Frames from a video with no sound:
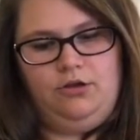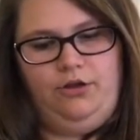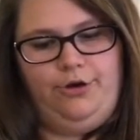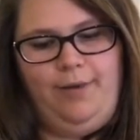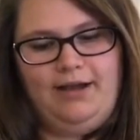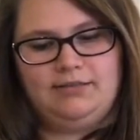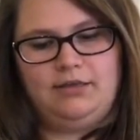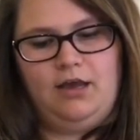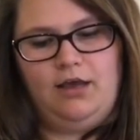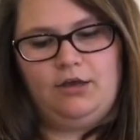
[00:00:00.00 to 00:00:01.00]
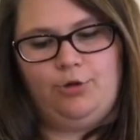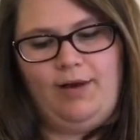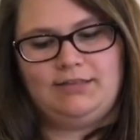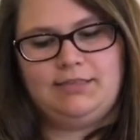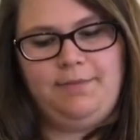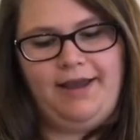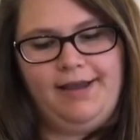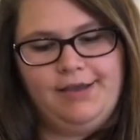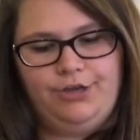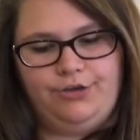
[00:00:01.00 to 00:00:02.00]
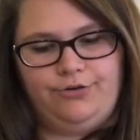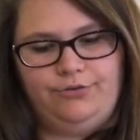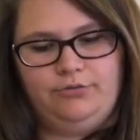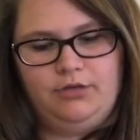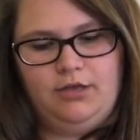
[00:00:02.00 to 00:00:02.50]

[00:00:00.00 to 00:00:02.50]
Kobasi by Haiku,